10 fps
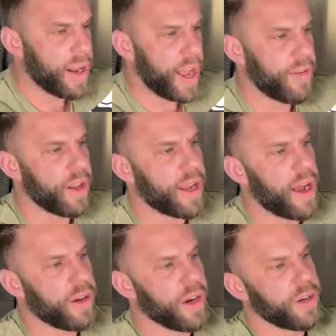have an
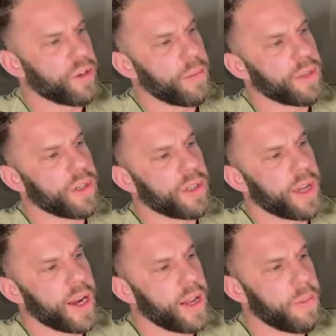account here, so I'm just going to
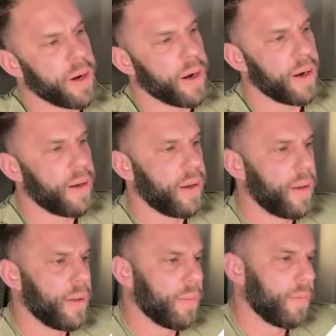sign up here.
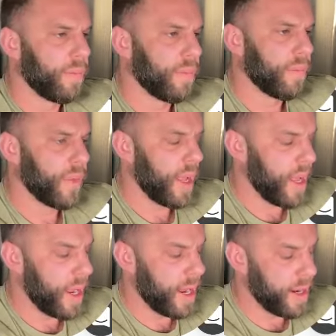
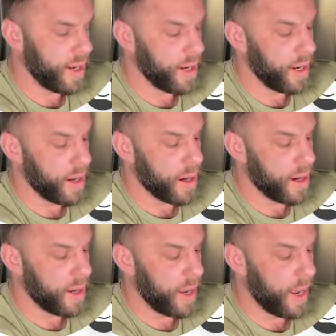And in
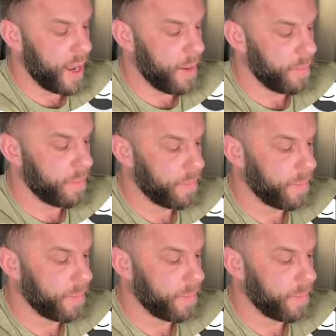here, um,